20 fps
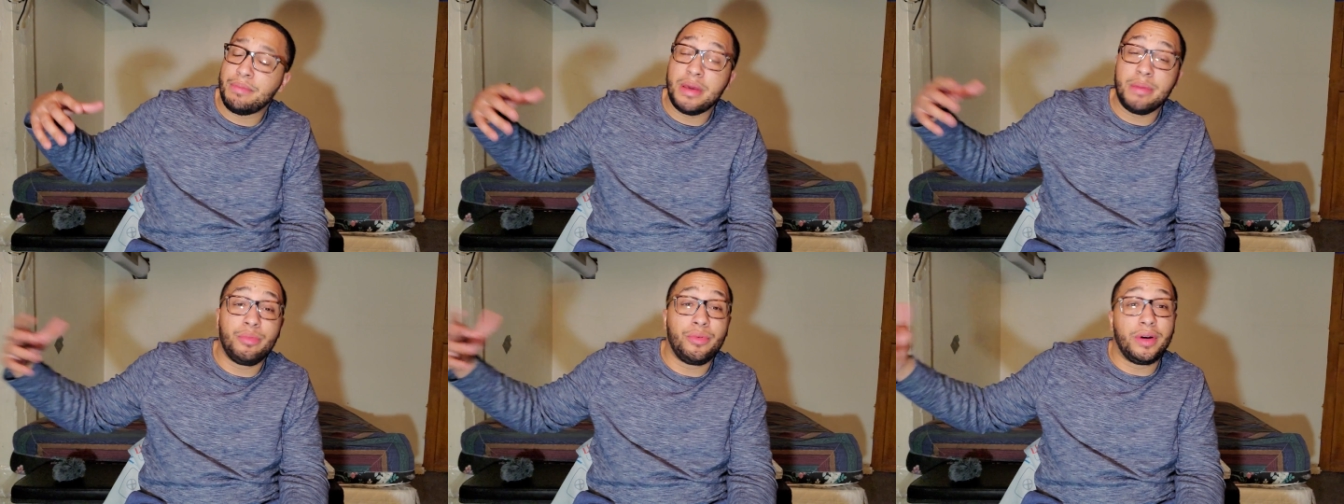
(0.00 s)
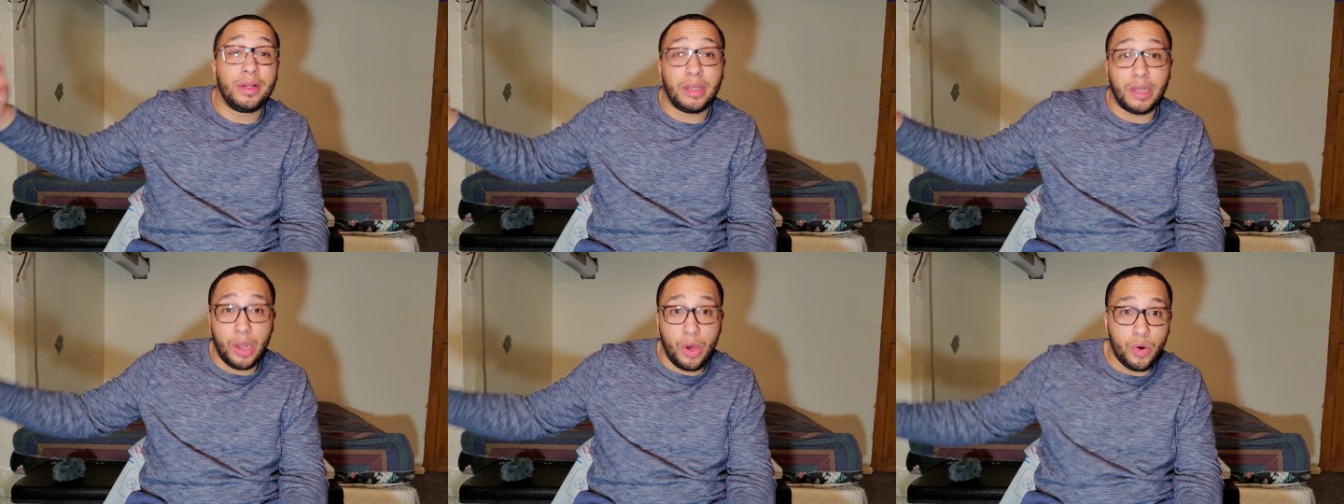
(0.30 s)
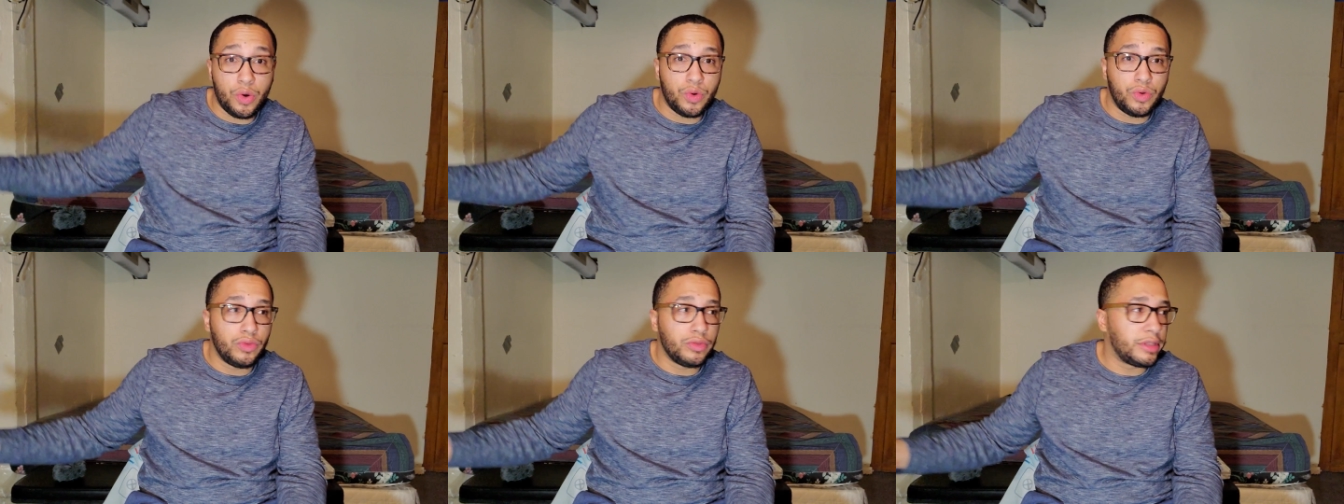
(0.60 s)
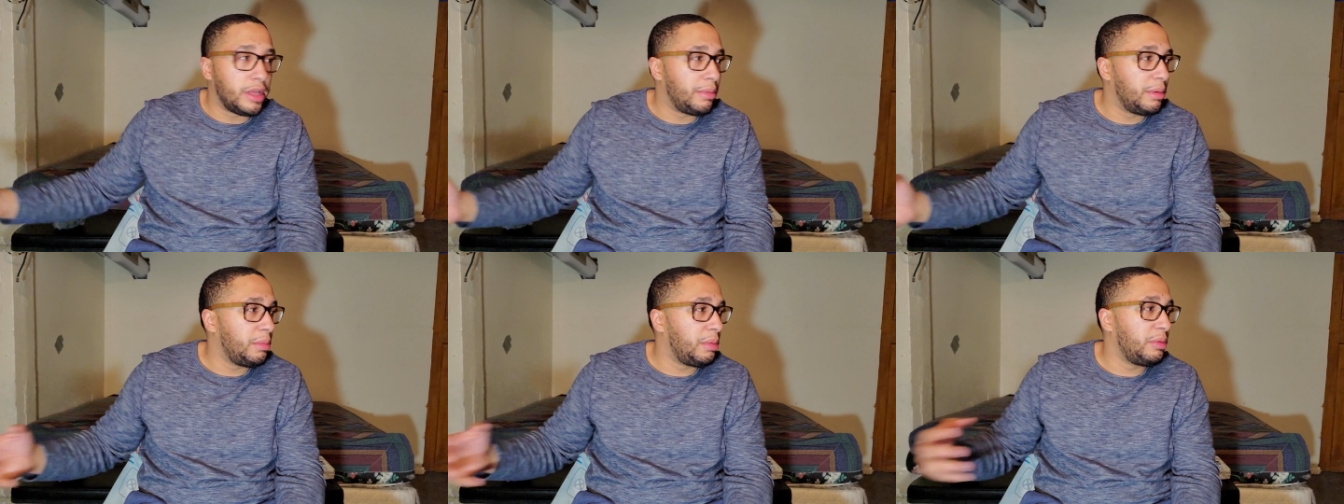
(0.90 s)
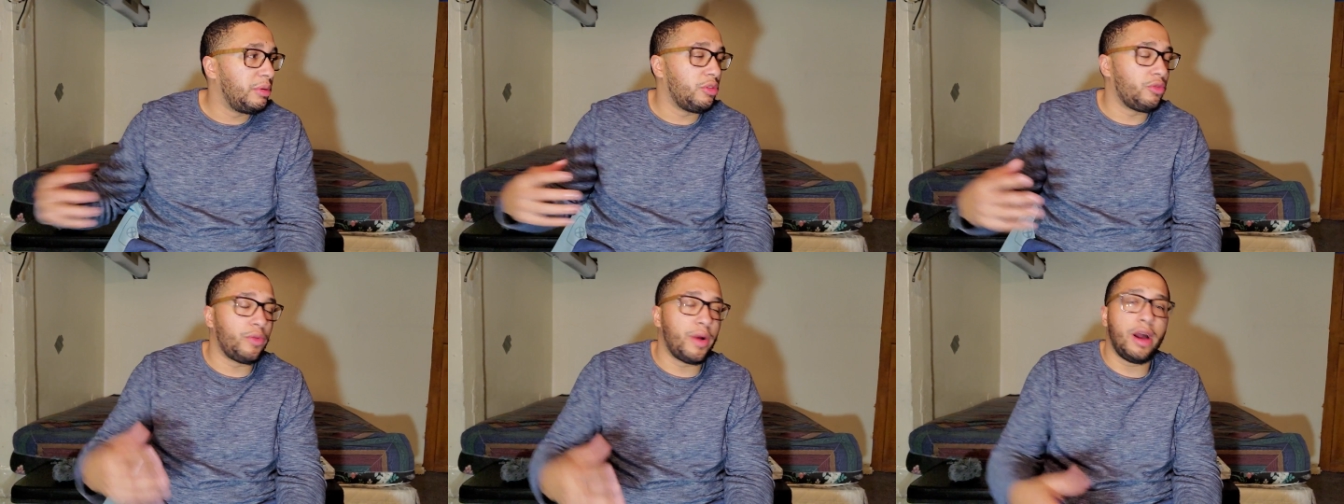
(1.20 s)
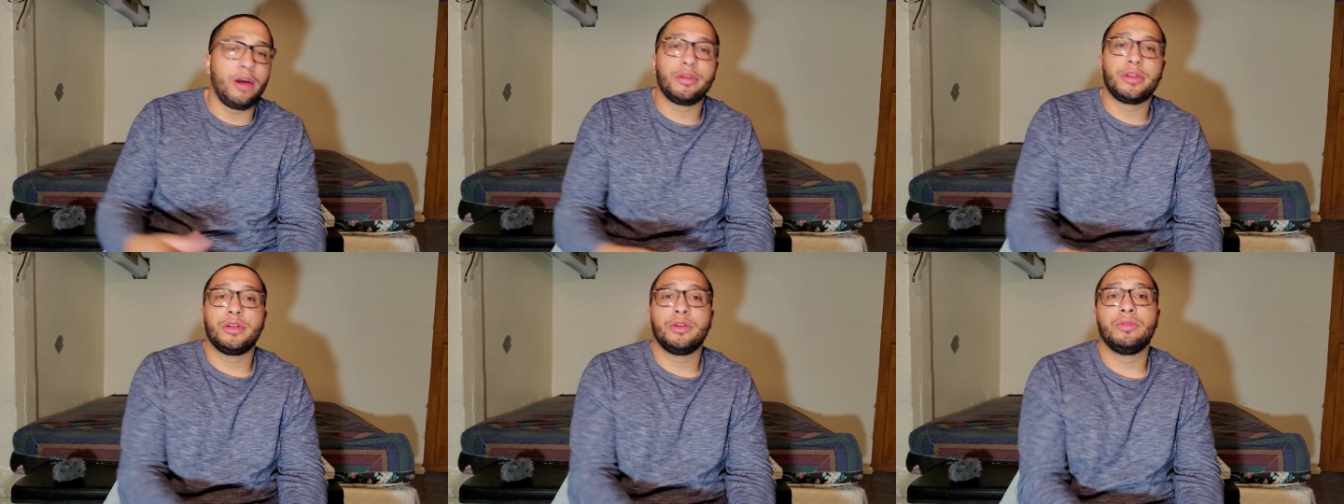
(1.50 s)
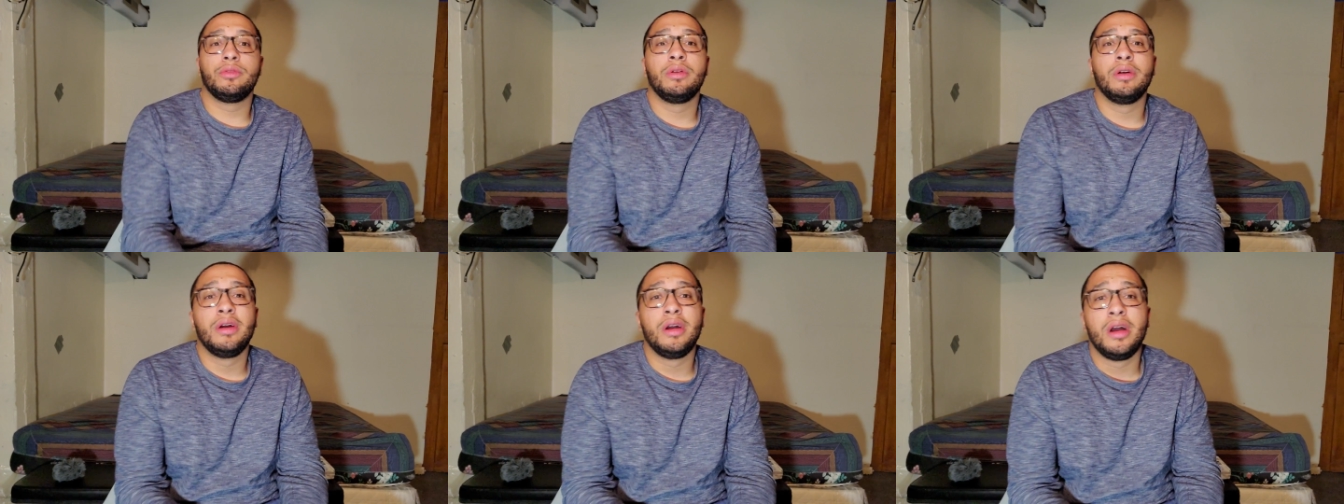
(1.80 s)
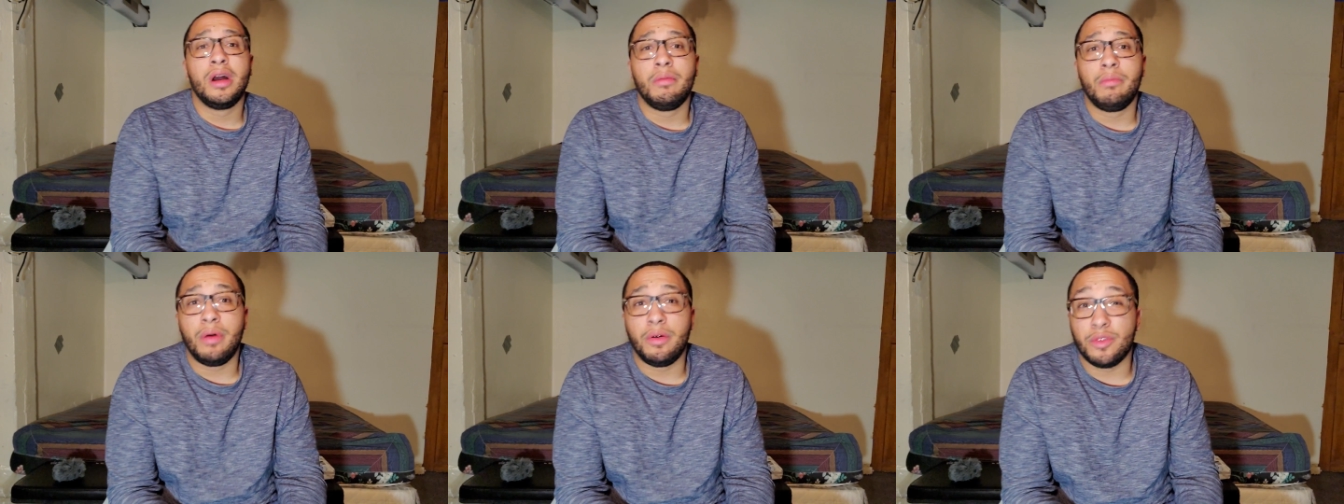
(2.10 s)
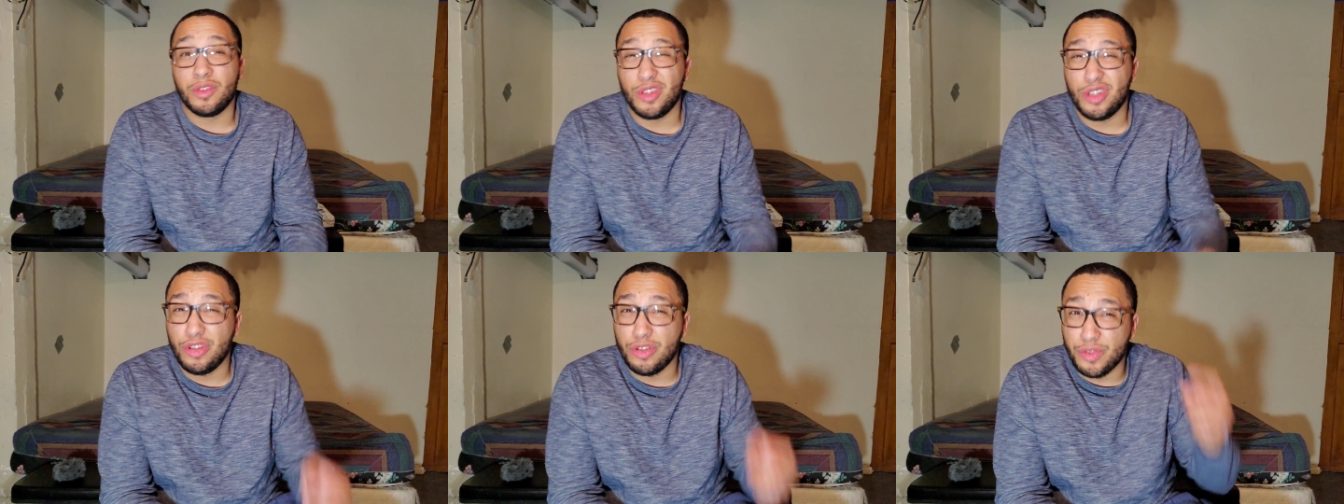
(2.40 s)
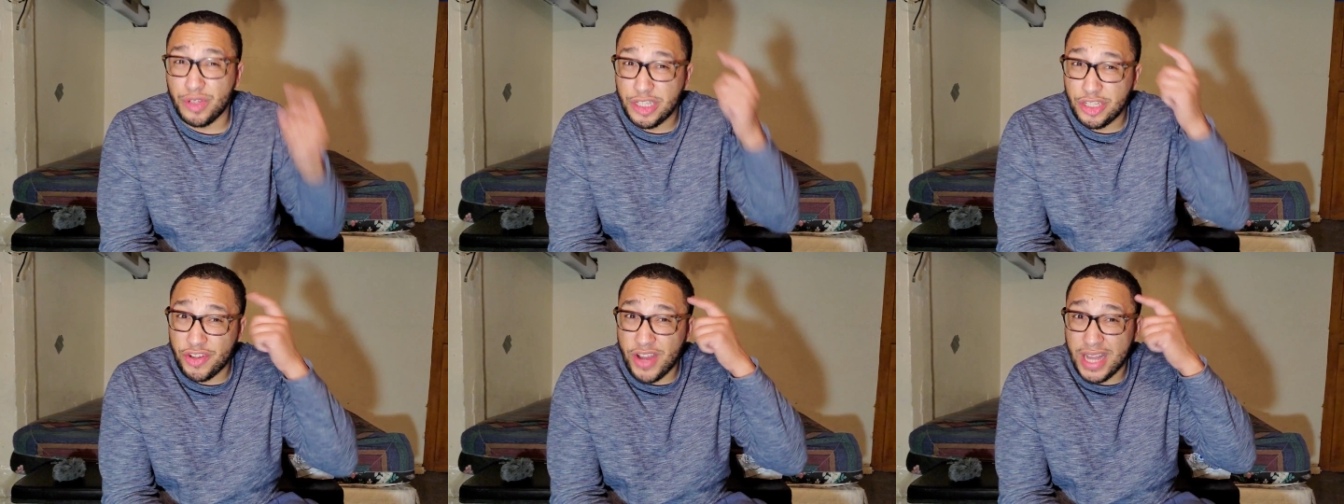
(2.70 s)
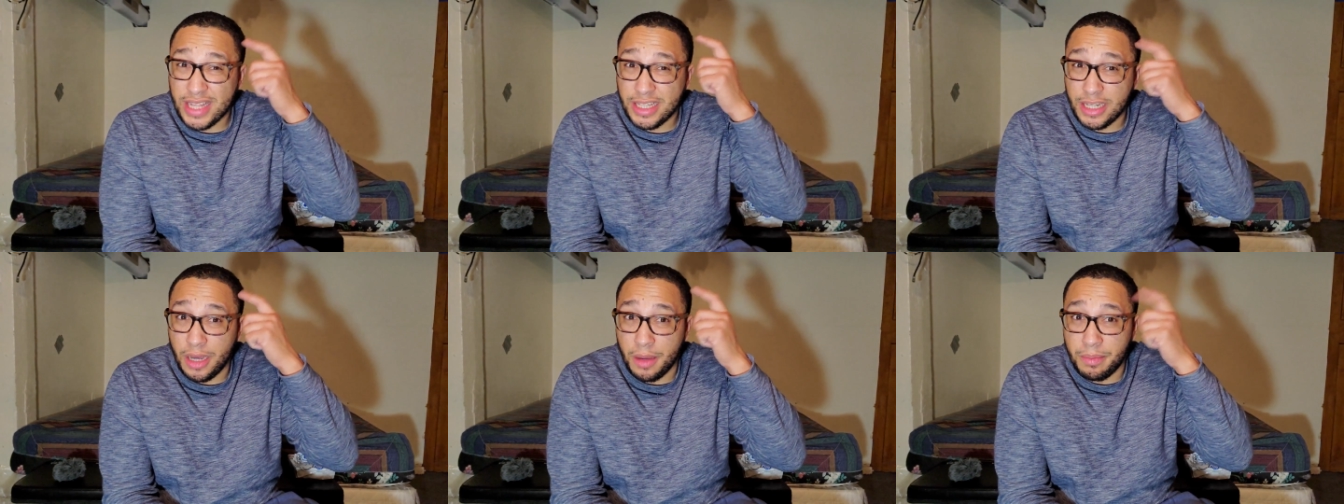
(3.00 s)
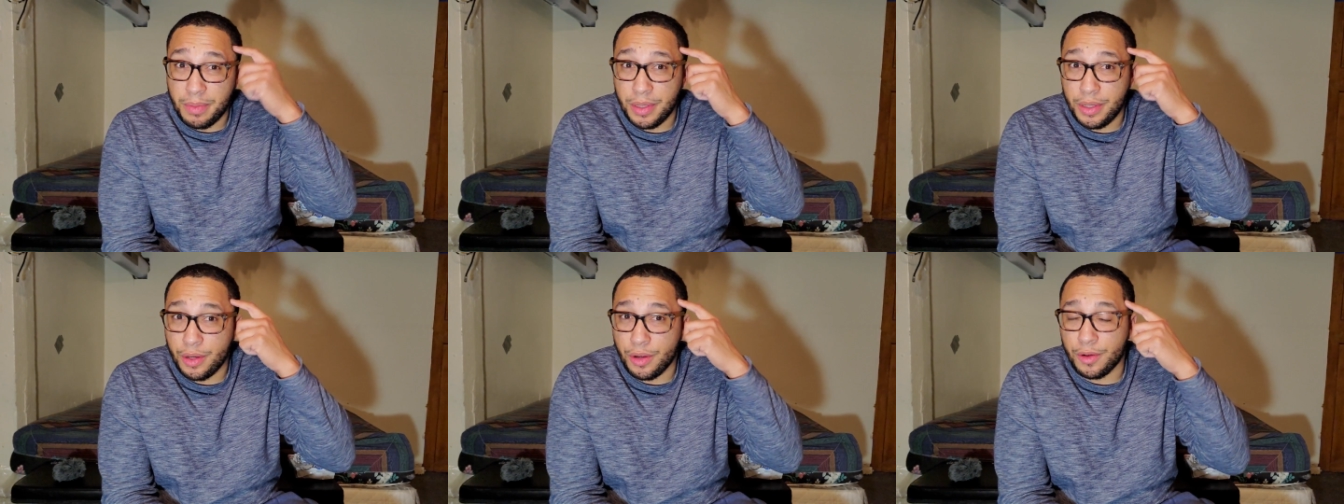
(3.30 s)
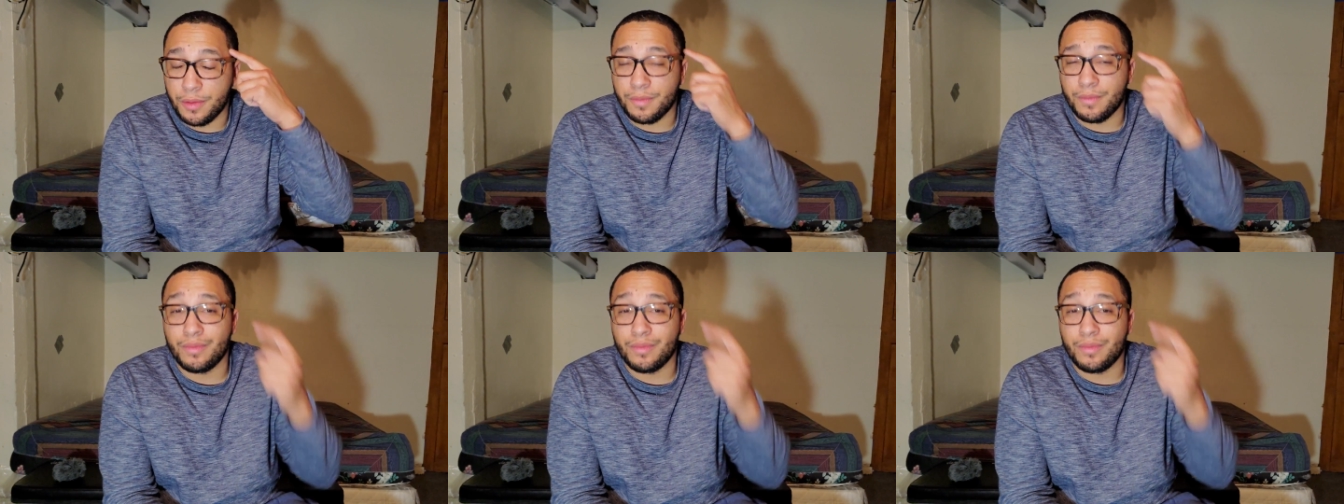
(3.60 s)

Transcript: people on locals, not people, people around you, but you're distracted up here.